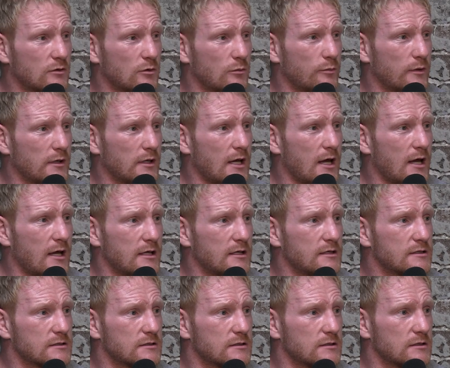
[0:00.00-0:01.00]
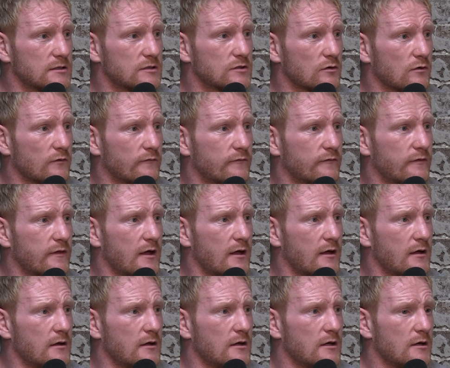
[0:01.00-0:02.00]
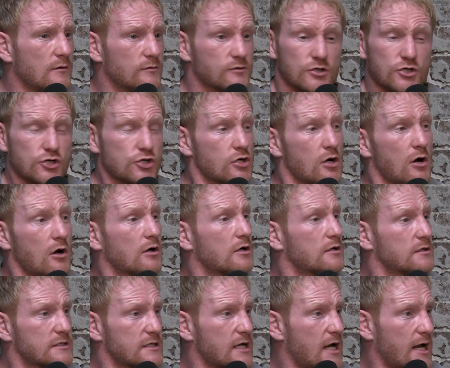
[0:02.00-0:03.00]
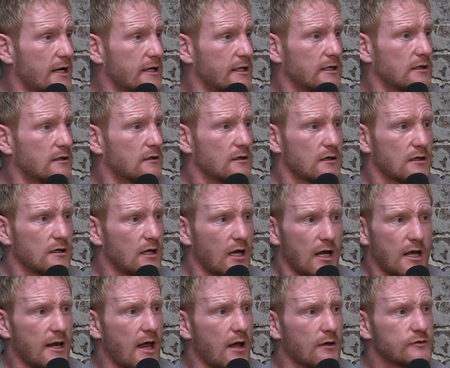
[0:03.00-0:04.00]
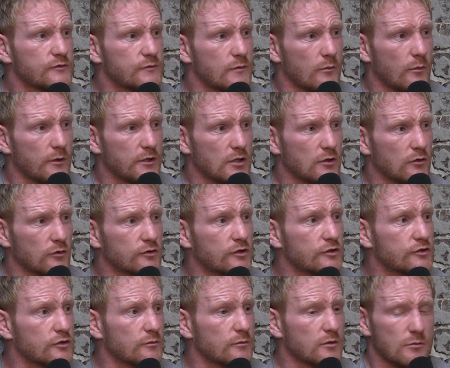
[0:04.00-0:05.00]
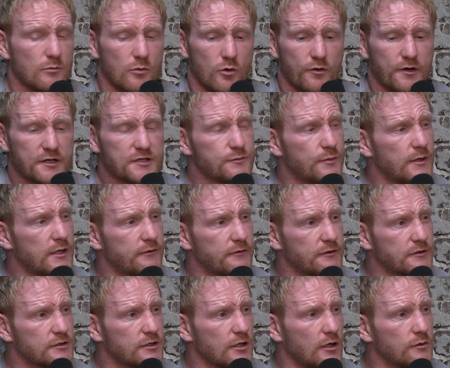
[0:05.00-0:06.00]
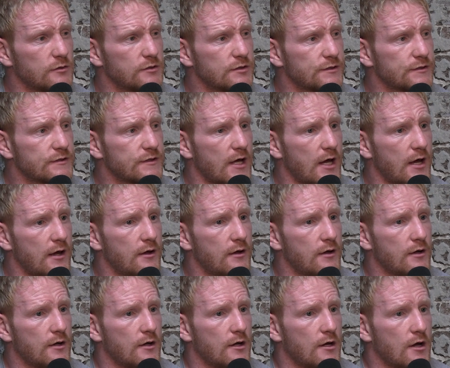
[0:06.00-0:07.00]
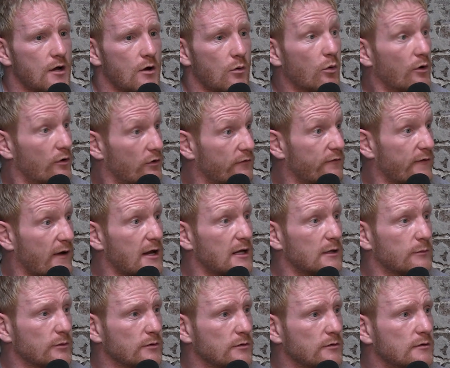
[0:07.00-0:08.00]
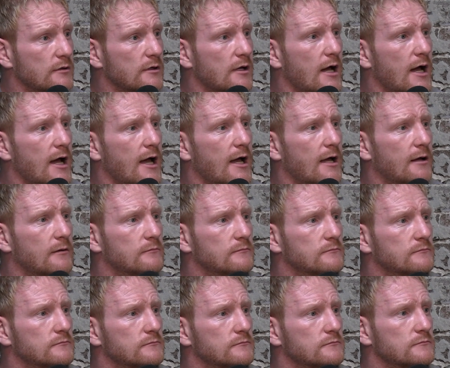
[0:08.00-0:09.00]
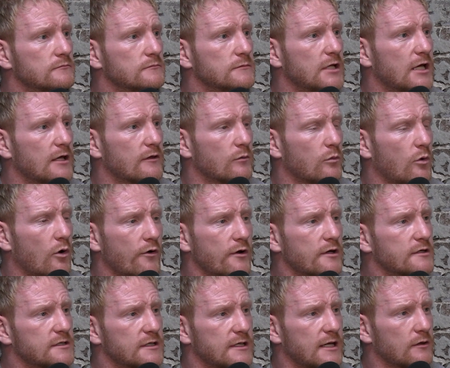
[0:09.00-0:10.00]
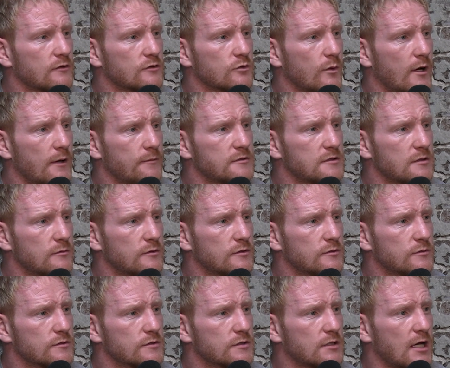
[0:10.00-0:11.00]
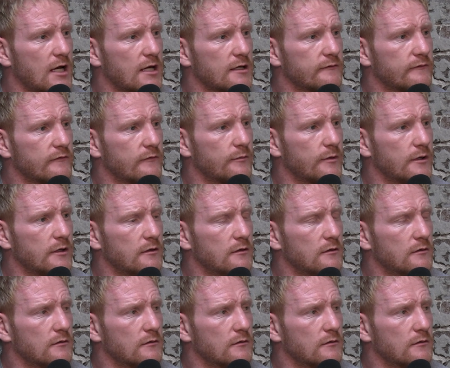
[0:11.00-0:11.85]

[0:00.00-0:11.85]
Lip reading: could be. Yeah, he's sort of he was a shock signing announcement when you looked at some of the more experienced coaches that were available. Yeah. The Warriors announced Webster, which was kind of a bit,